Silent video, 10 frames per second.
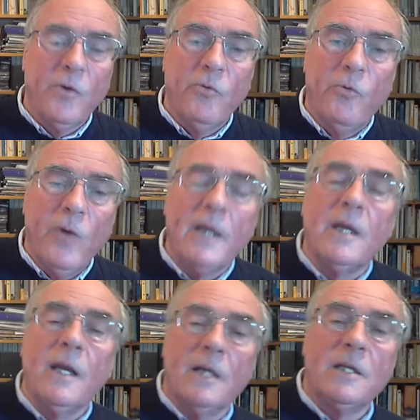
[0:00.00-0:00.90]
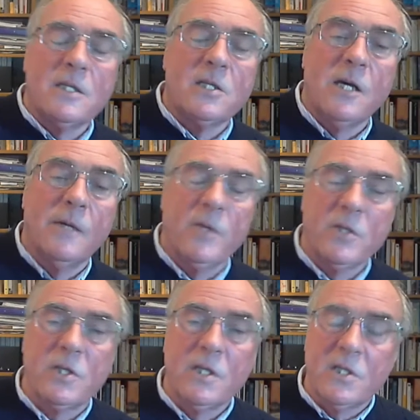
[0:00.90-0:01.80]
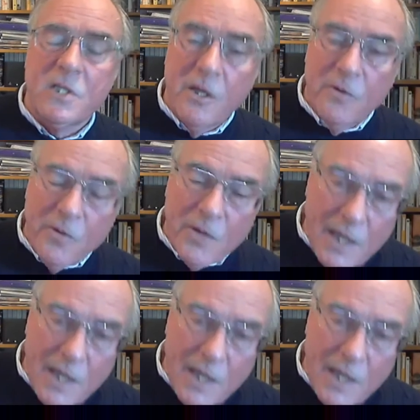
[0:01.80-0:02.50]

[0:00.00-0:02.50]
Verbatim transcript: regular disturbances so that the